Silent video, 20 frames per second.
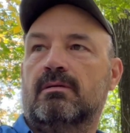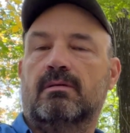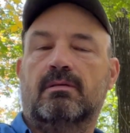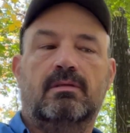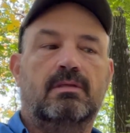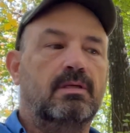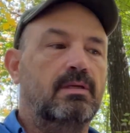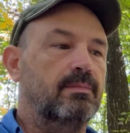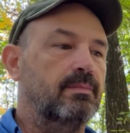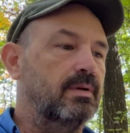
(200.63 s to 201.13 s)

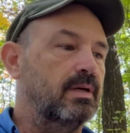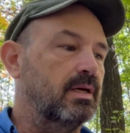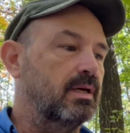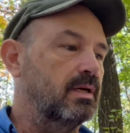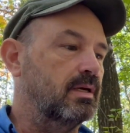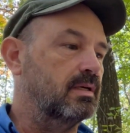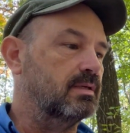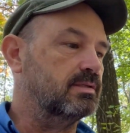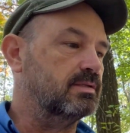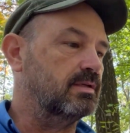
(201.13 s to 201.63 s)
get
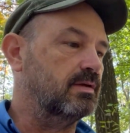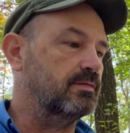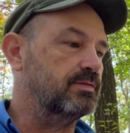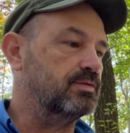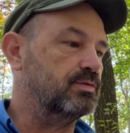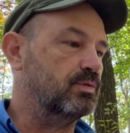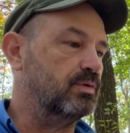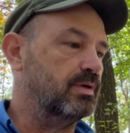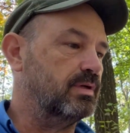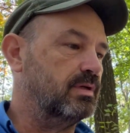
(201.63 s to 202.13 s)
my stuff
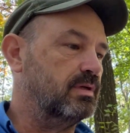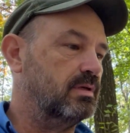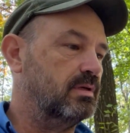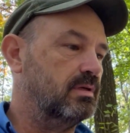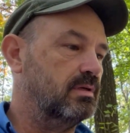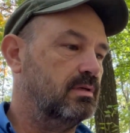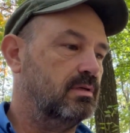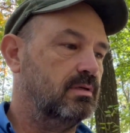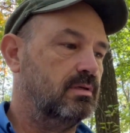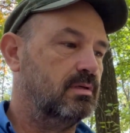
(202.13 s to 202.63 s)
sorted,
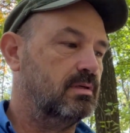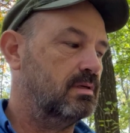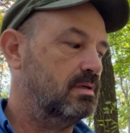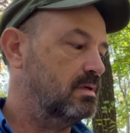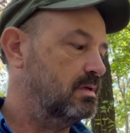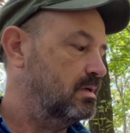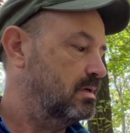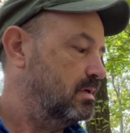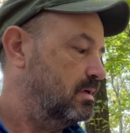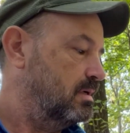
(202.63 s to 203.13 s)

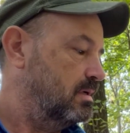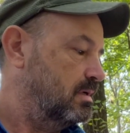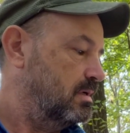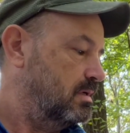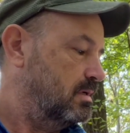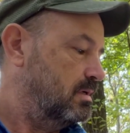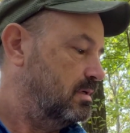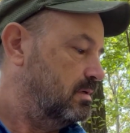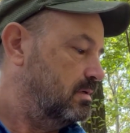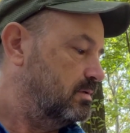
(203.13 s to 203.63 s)

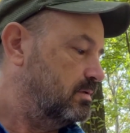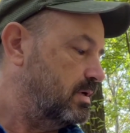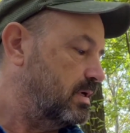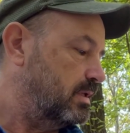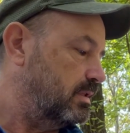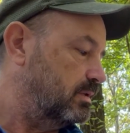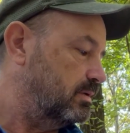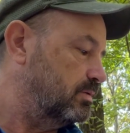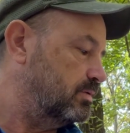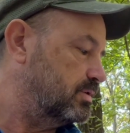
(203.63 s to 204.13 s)
try to
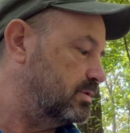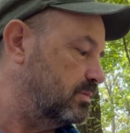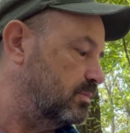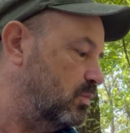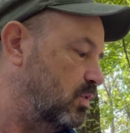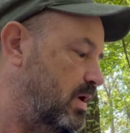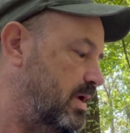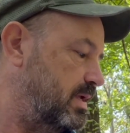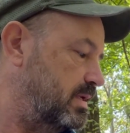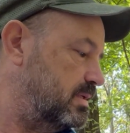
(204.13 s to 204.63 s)
lose some
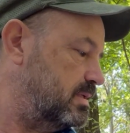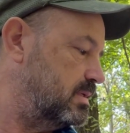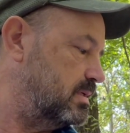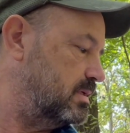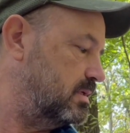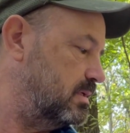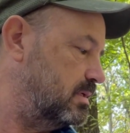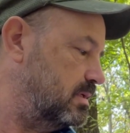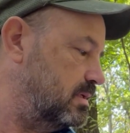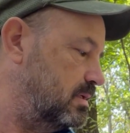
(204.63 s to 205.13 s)
weight
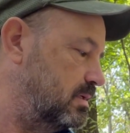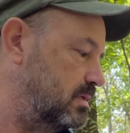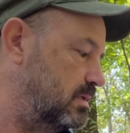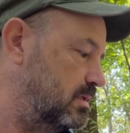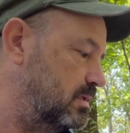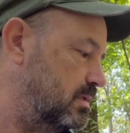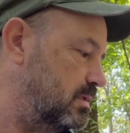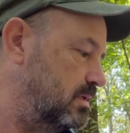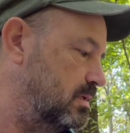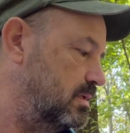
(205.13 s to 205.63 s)

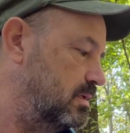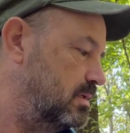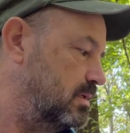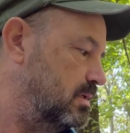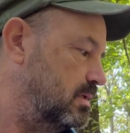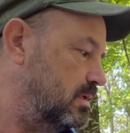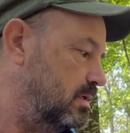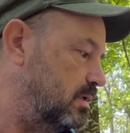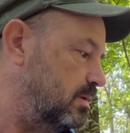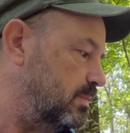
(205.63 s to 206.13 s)

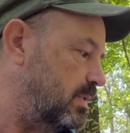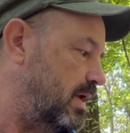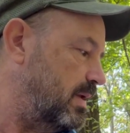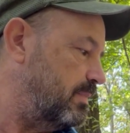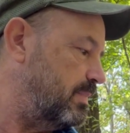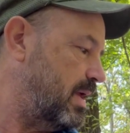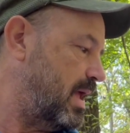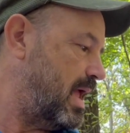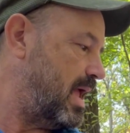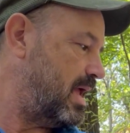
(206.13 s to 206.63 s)
in my
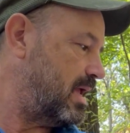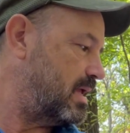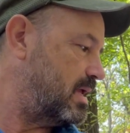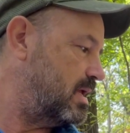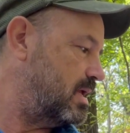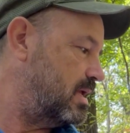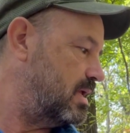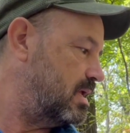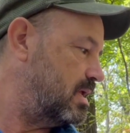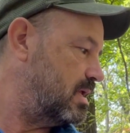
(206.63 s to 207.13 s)
pack,
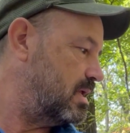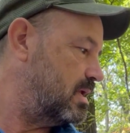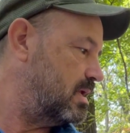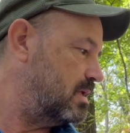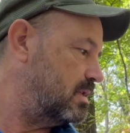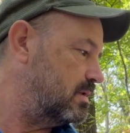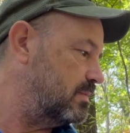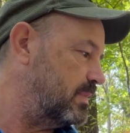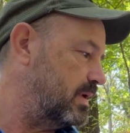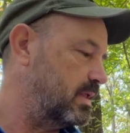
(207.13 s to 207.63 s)

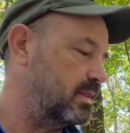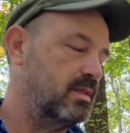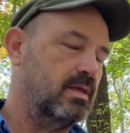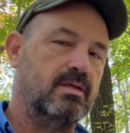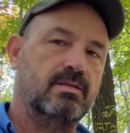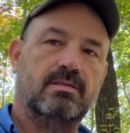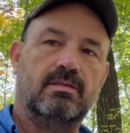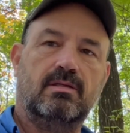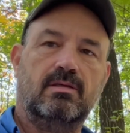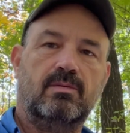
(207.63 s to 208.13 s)
make
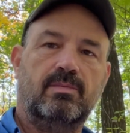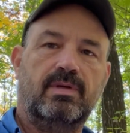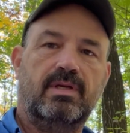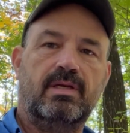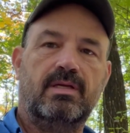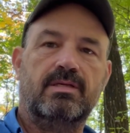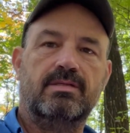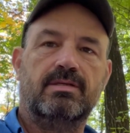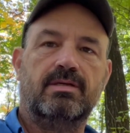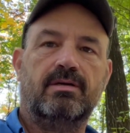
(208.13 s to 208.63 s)
things a little bit
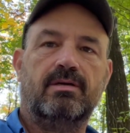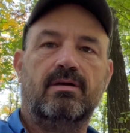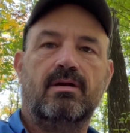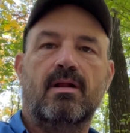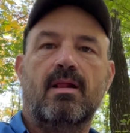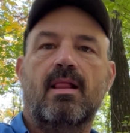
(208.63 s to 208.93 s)
easier,